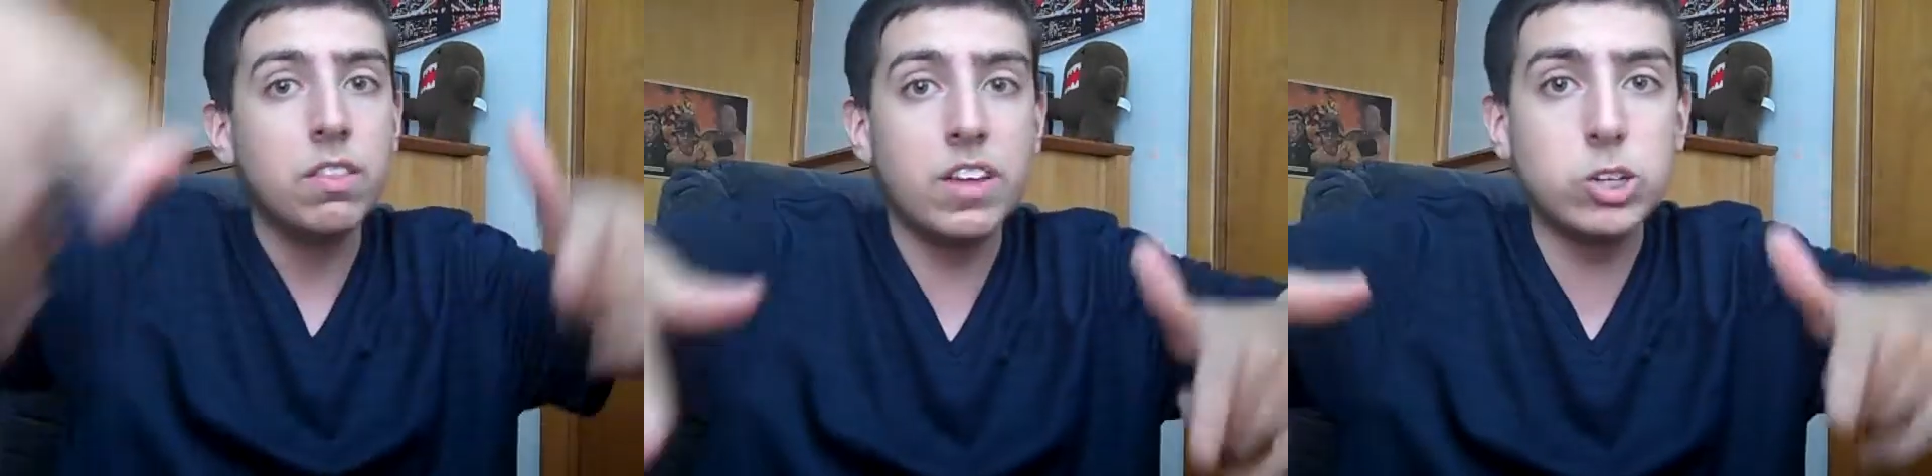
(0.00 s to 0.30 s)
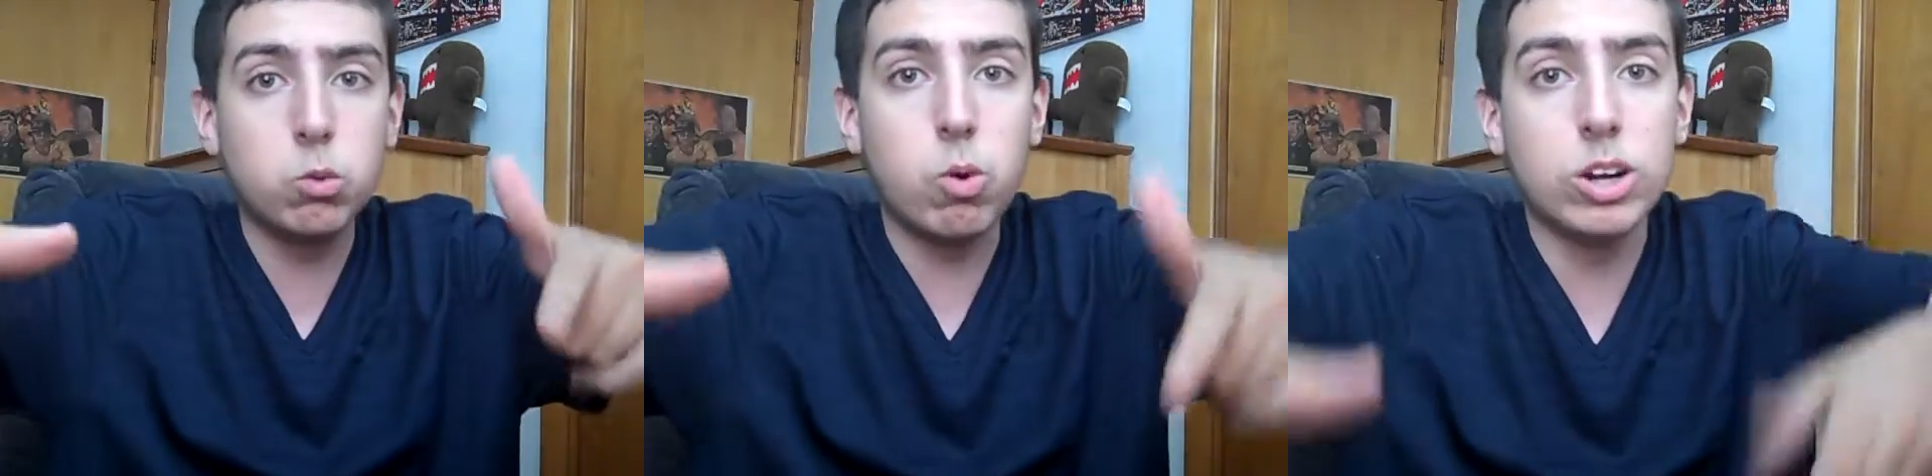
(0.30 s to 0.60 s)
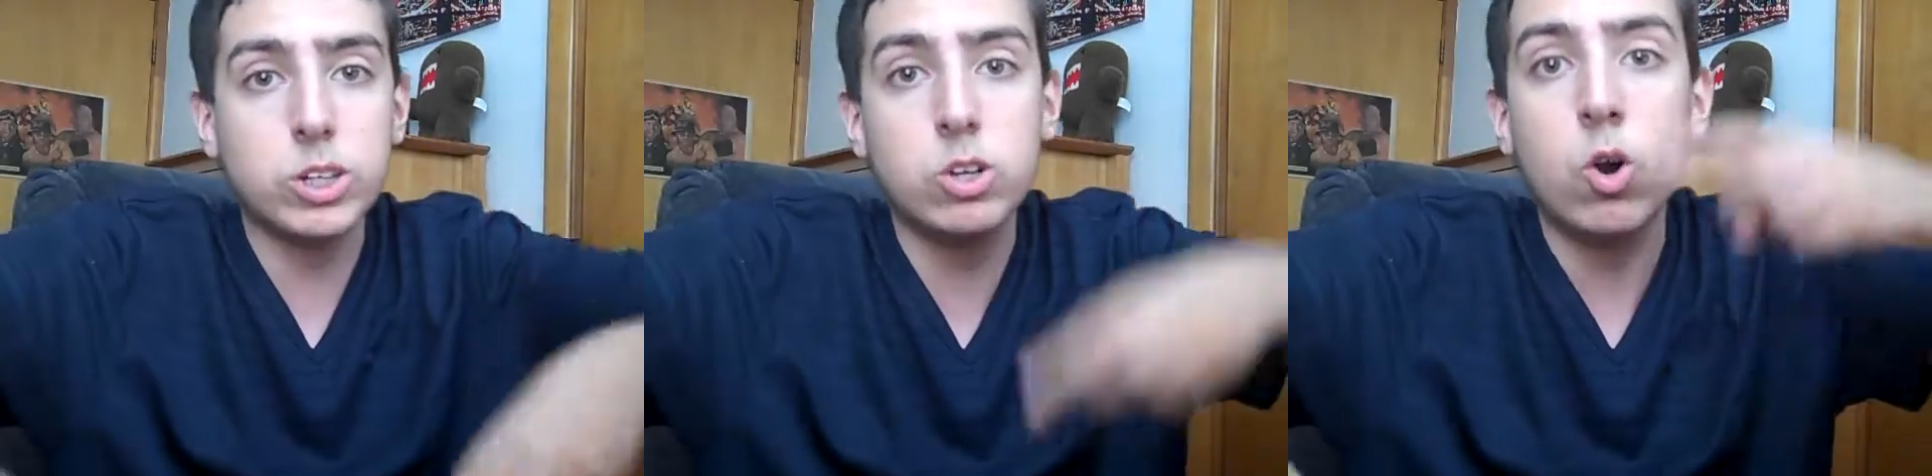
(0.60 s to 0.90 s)
Thanks for
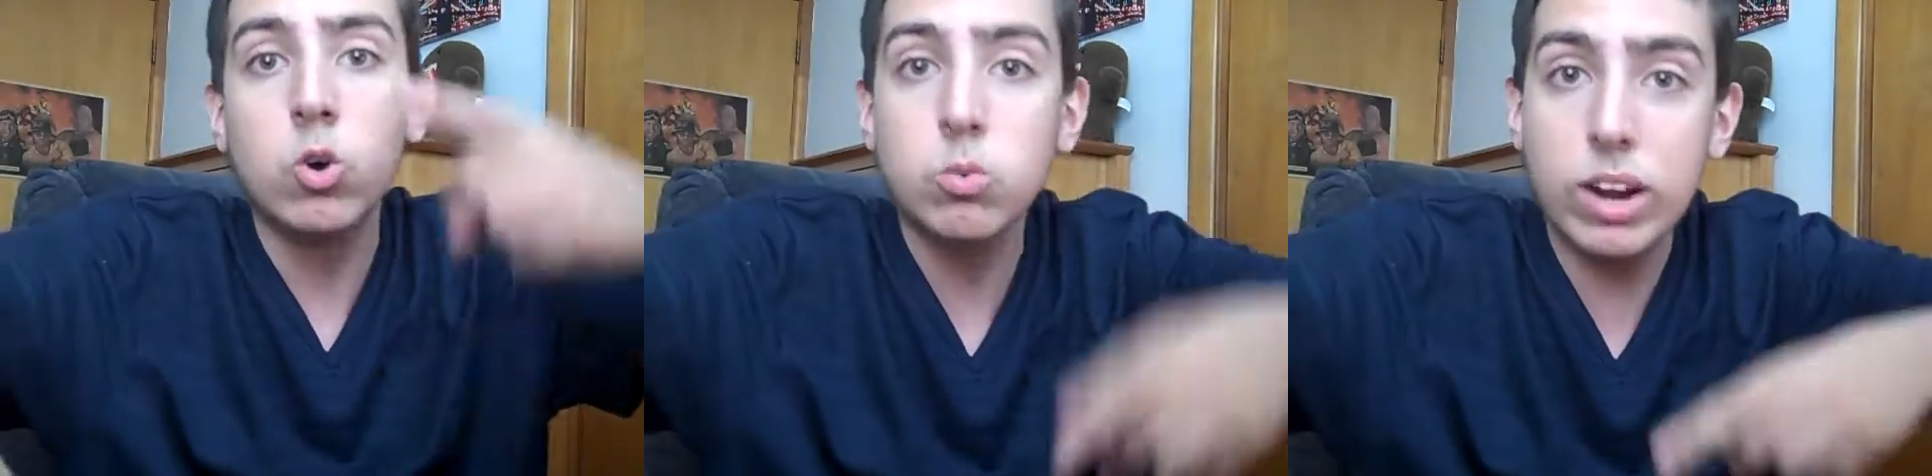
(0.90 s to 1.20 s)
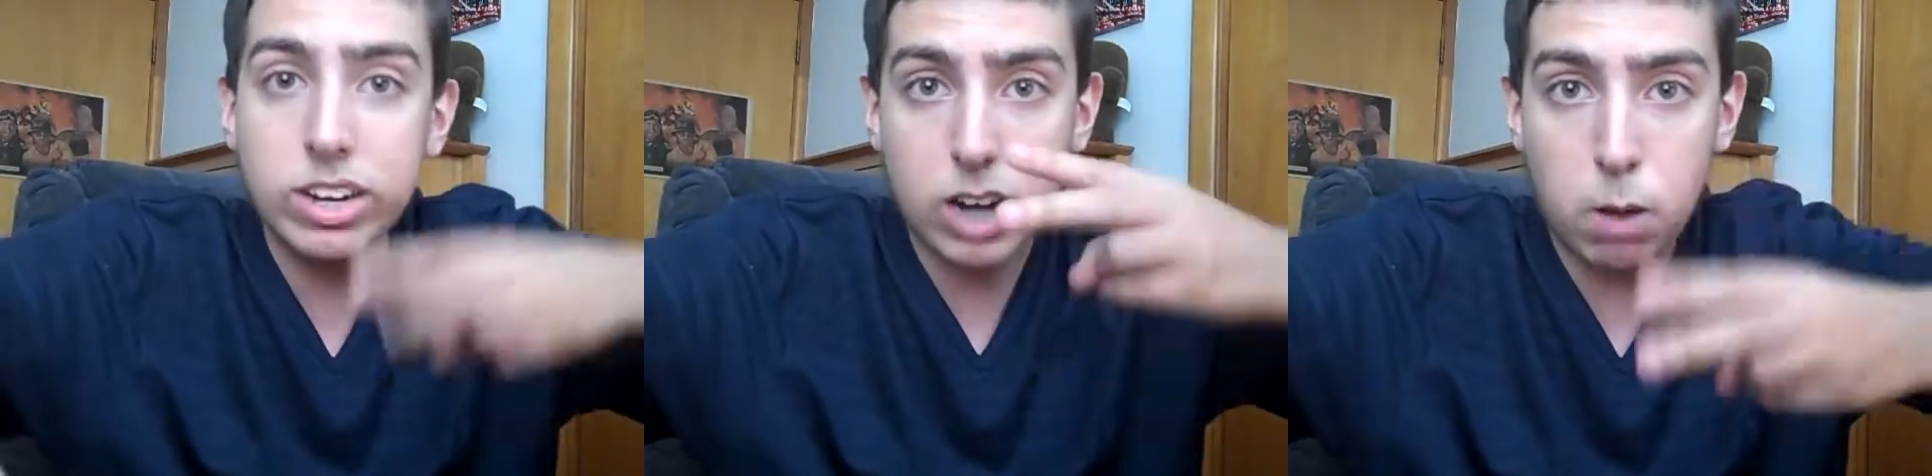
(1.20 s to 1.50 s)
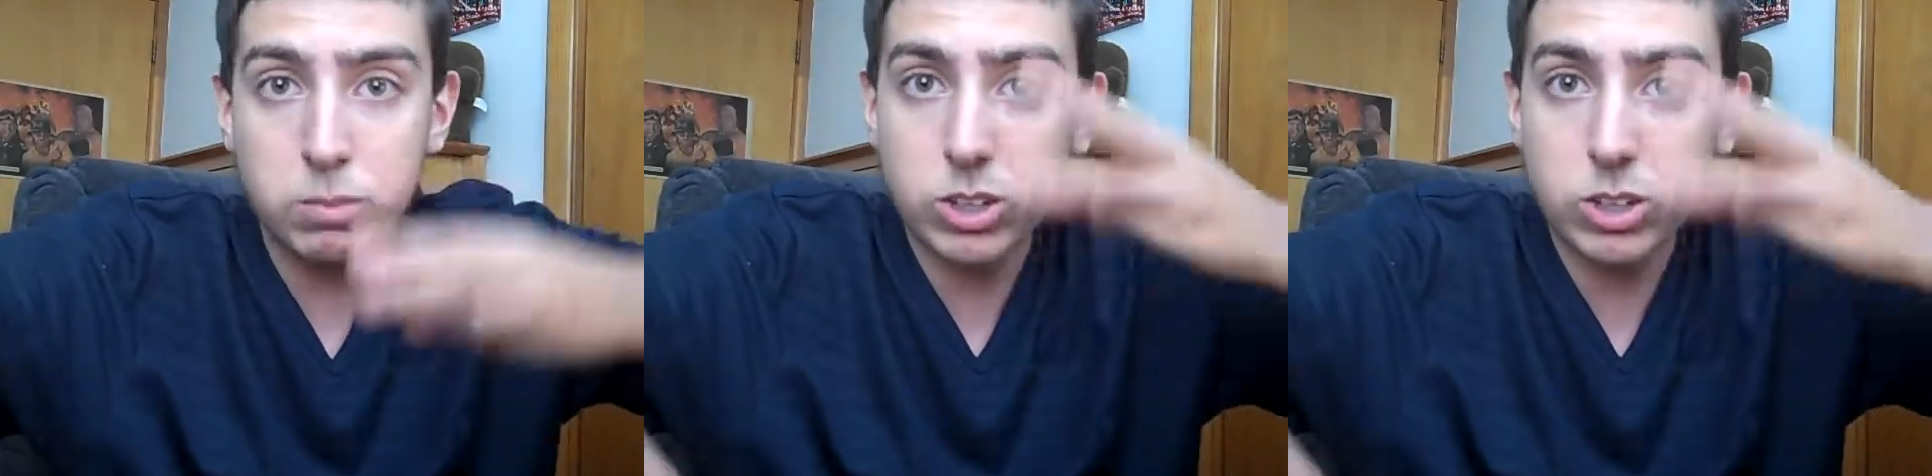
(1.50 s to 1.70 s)
watching. Rate, comment,